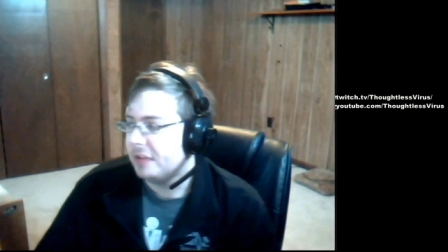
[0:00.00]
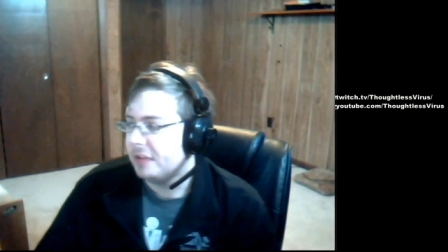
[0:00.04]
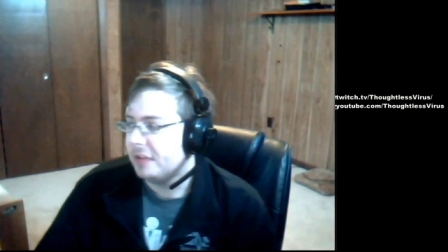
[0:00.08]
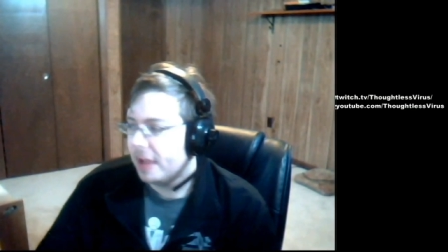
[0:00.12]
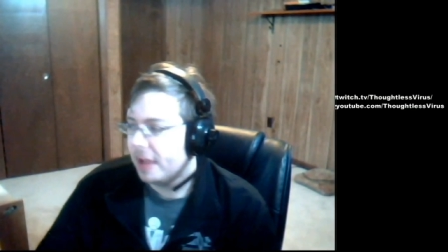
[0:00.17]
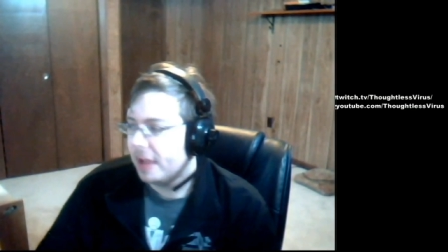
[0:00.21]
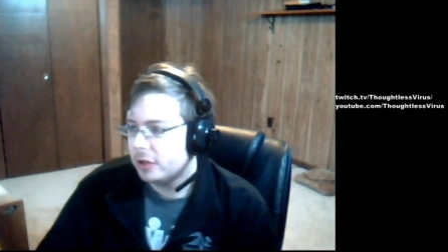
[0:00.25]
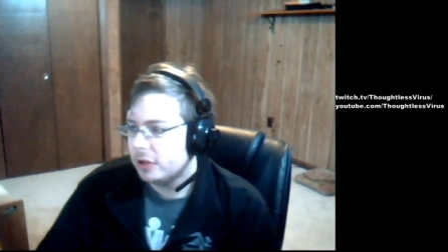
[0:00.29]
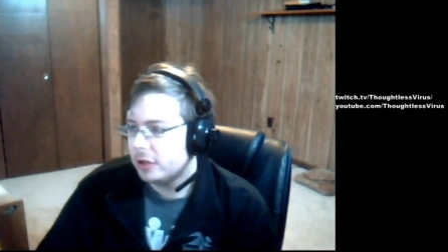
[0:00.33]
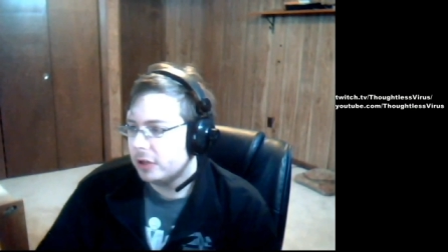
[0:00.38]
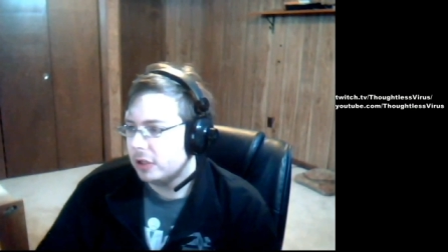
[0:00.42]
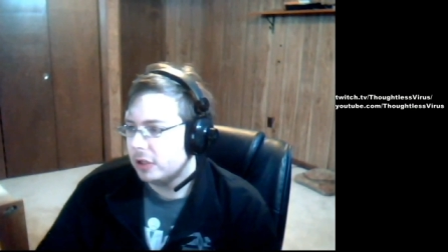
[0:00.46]

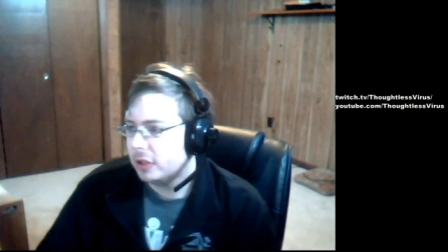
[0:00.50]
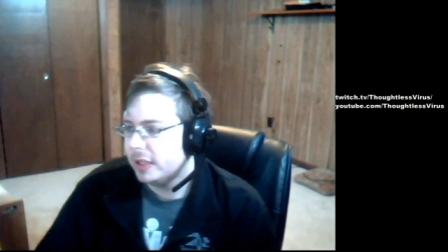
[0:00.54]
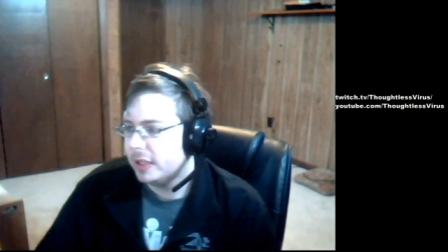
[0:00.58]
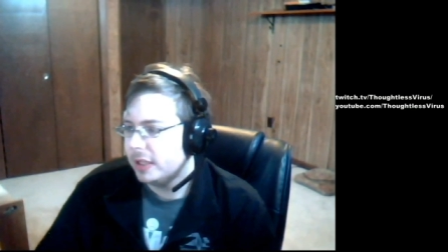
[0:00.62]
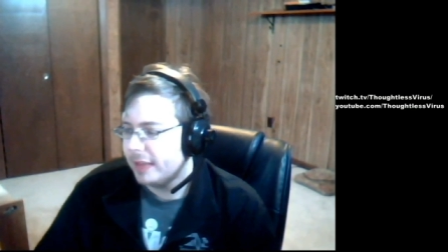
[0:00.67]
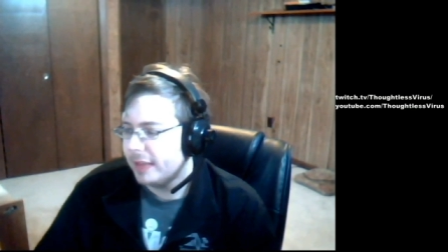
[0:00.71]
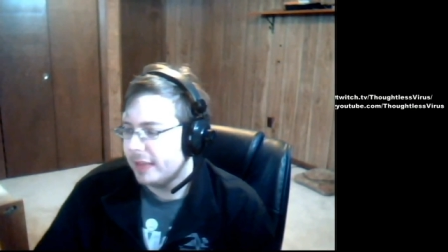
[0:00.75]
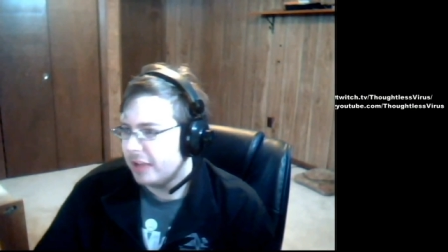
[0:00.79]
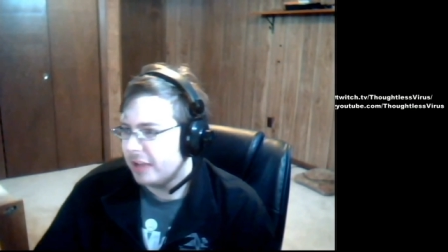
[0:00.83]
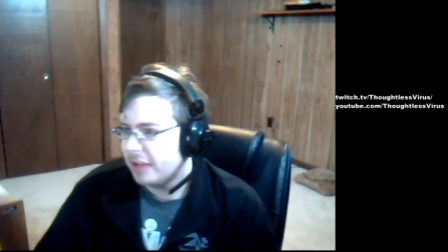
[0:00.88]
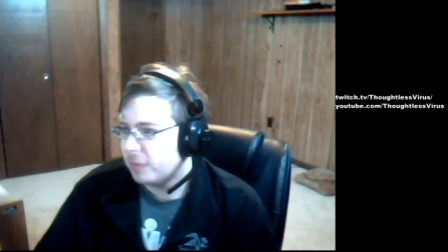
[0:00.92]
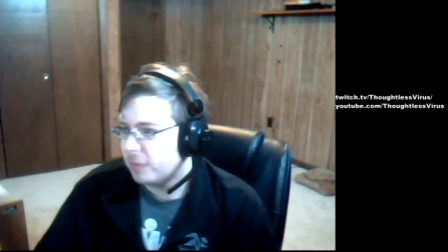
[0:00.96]

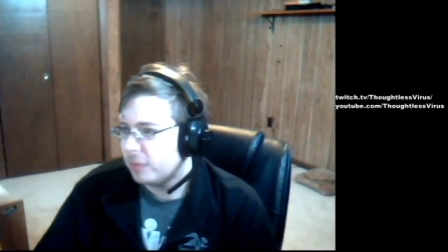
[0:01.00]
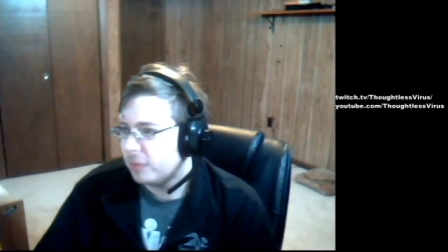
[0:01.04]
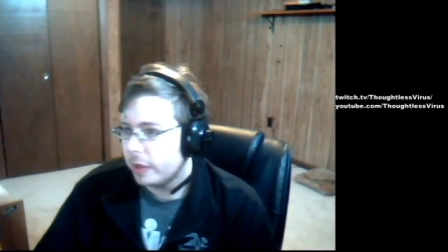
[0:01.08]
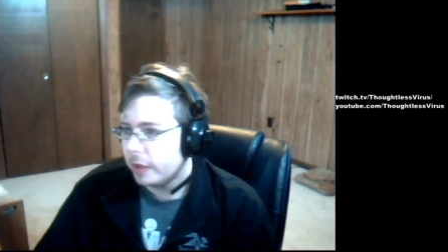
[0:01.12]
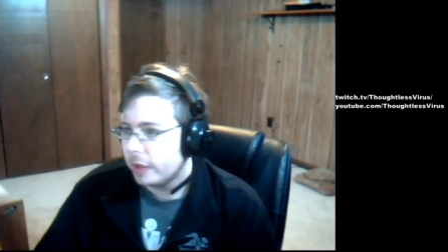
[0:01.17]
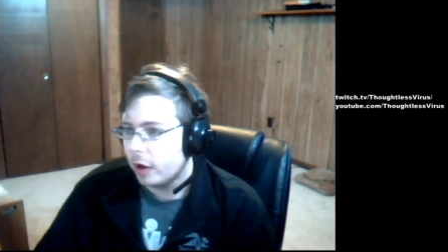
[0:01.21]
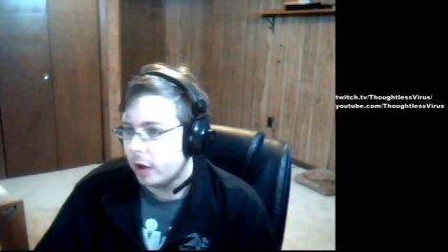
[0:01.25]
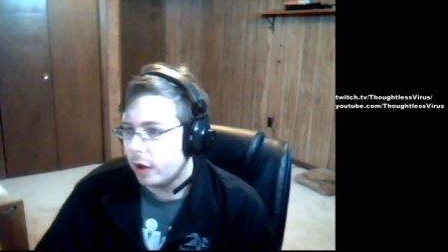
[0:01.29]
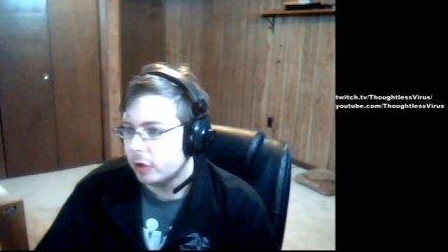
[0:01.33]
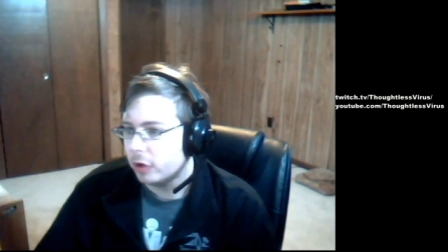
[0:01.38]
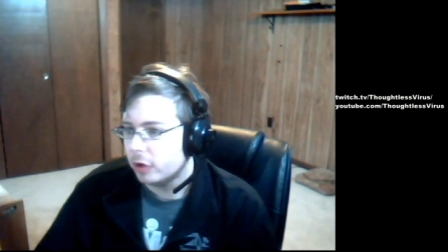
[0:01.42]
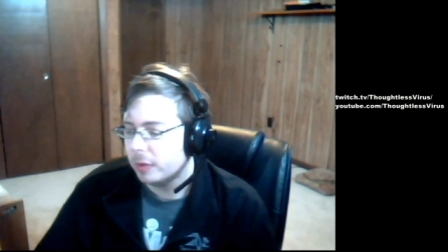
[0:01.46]
one of the
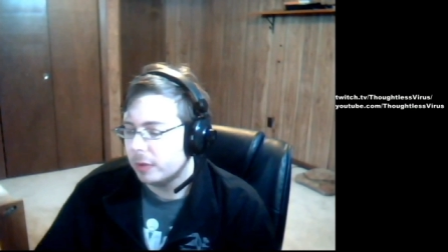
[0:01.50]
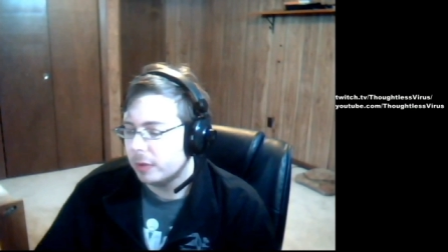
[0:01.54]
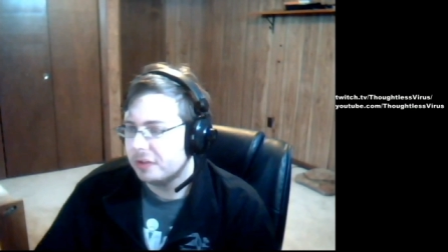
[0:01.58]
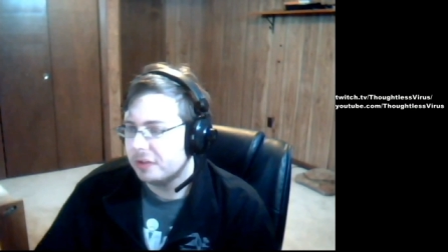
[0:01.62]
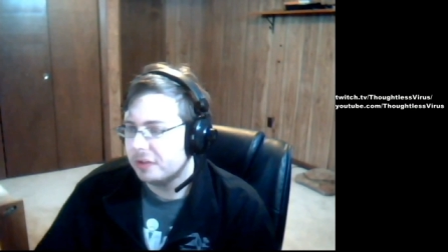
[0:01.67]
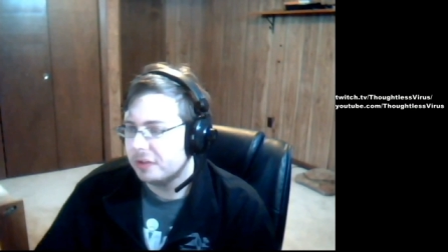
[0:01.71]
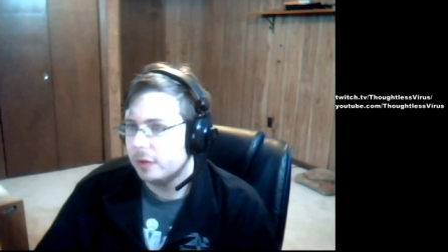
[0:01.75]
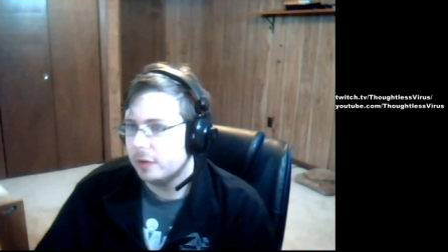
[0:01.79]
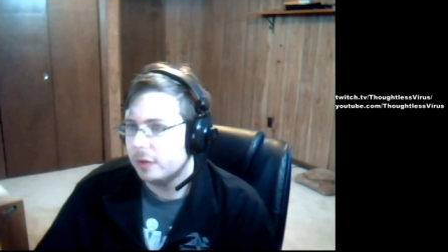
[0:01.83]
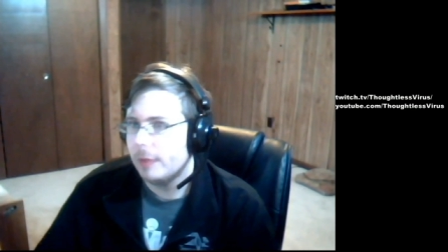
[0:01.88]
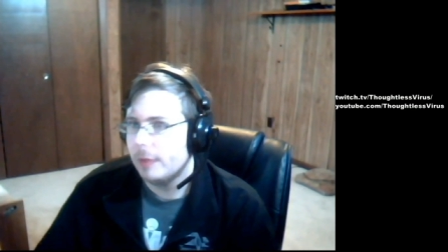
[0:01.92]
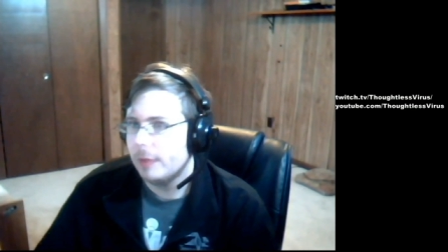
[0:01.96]
harder ones to
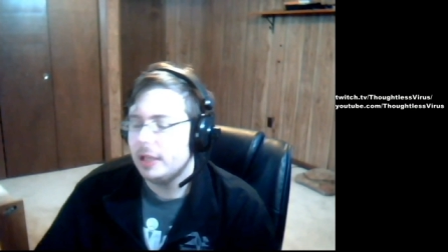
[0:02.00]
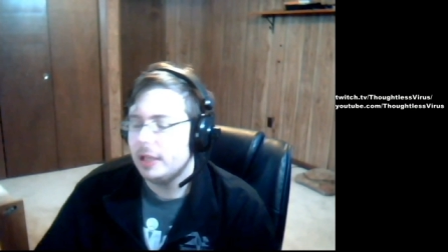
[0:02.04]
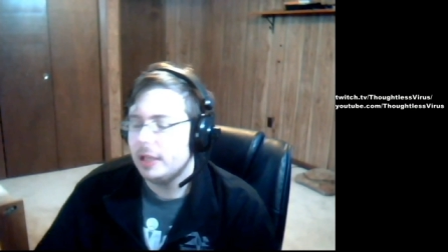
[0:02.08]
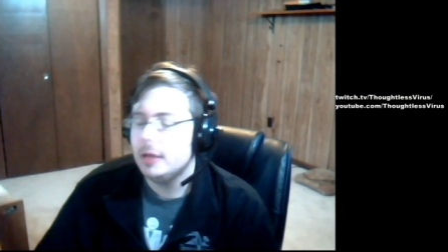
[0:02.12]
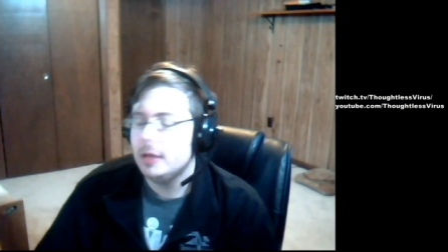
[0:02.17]
remedy.